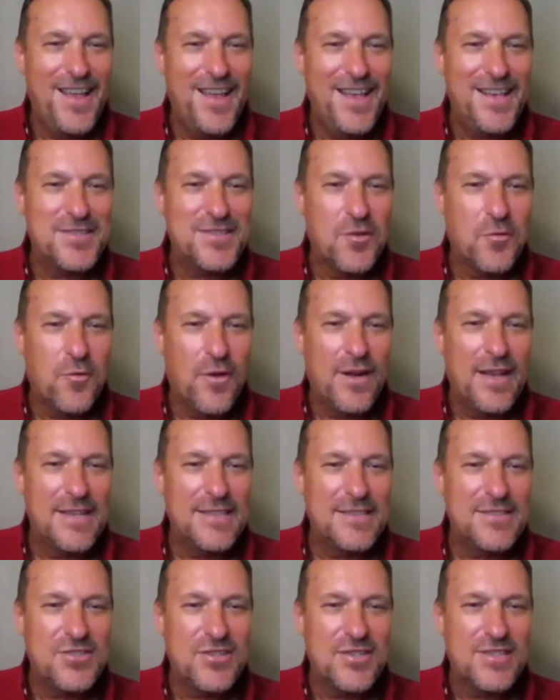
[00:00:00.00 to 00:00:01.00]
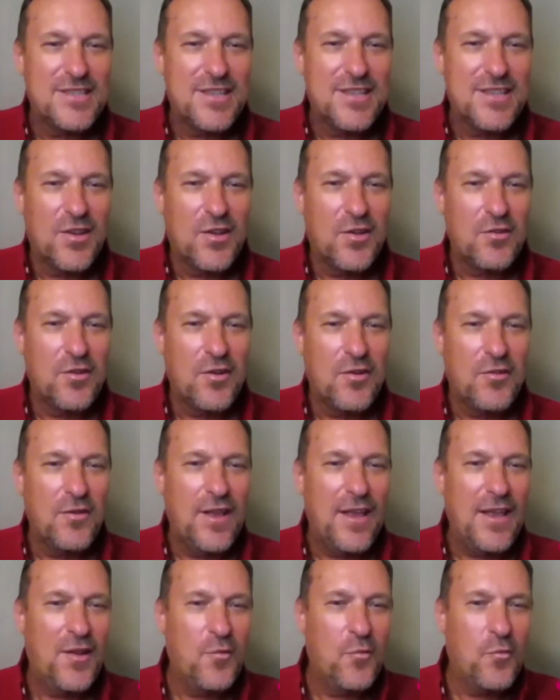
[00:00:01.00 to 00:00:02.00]
So one has just the logo
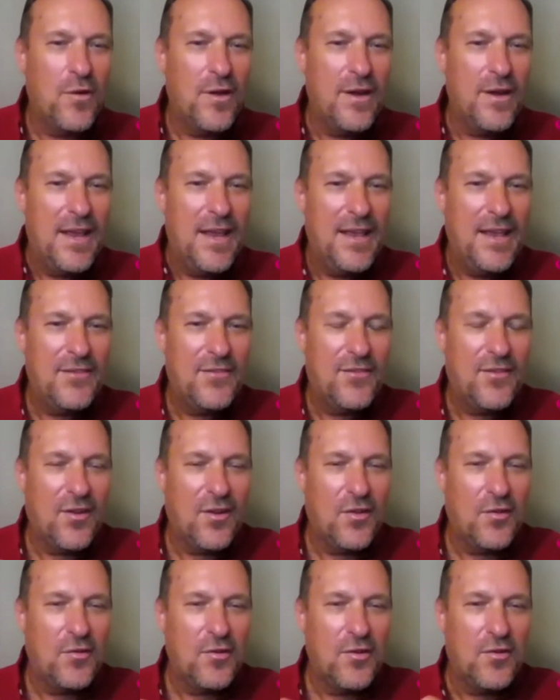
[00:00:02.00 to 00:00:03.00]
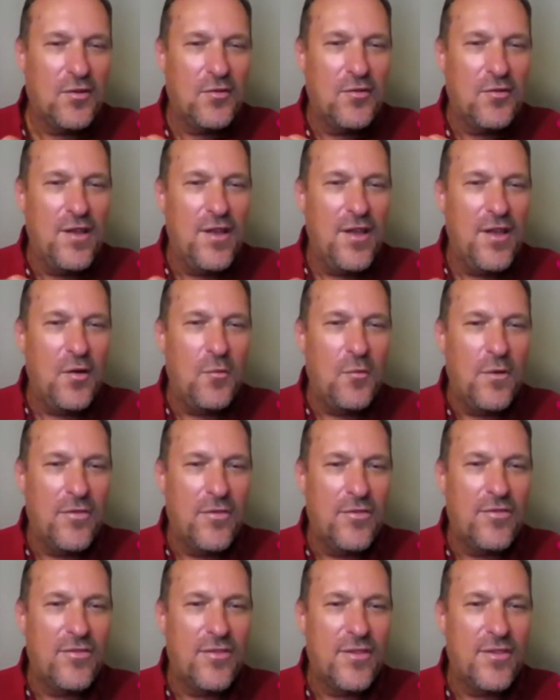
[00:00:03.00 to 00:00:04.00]
and one has the logo
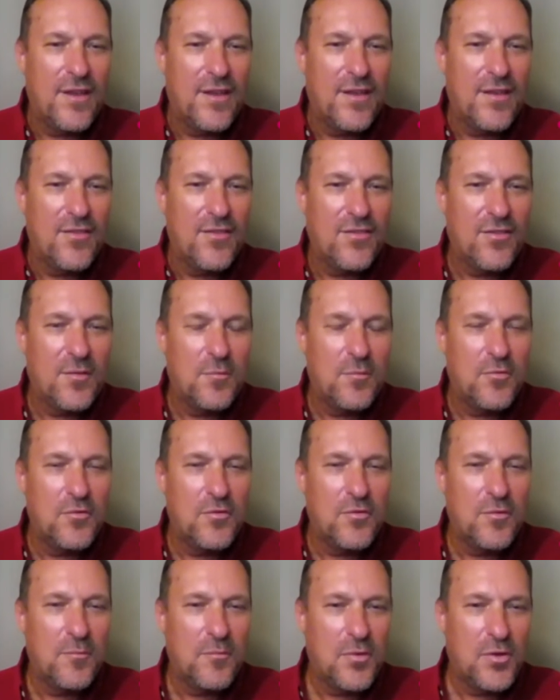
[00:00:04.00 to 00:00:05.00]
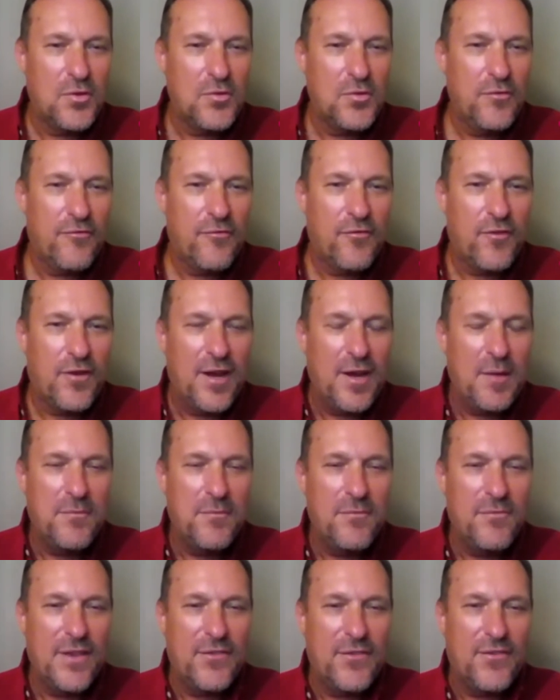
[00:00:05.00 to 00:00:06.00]
with the blue
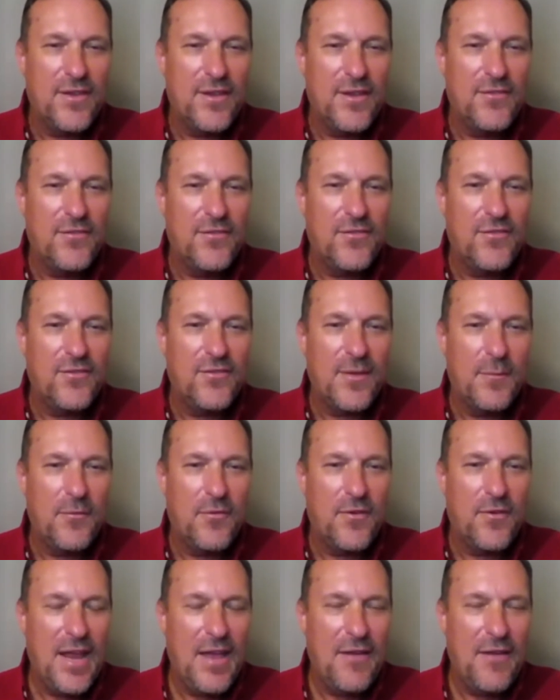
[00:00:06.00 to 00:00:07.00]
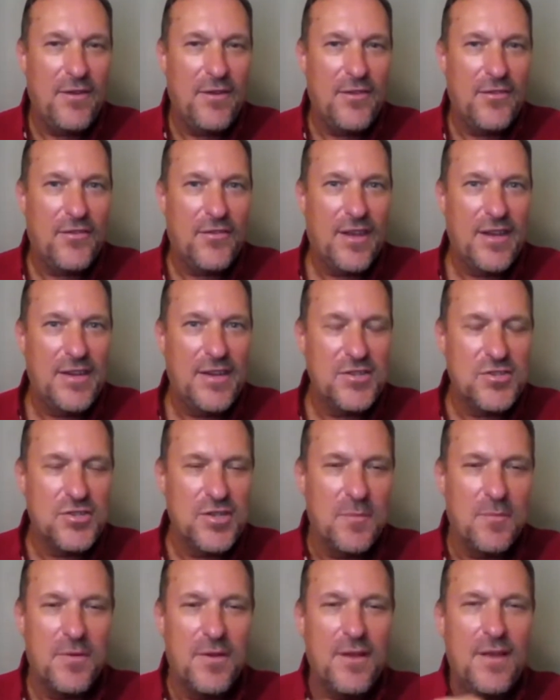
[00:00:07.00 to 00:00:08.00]
frame that says Seventh-day Adventist
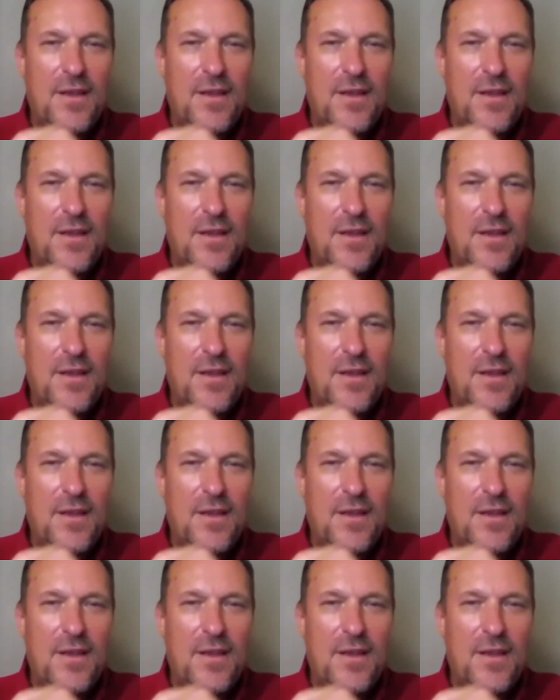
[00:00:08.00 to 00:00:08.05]
Kinship.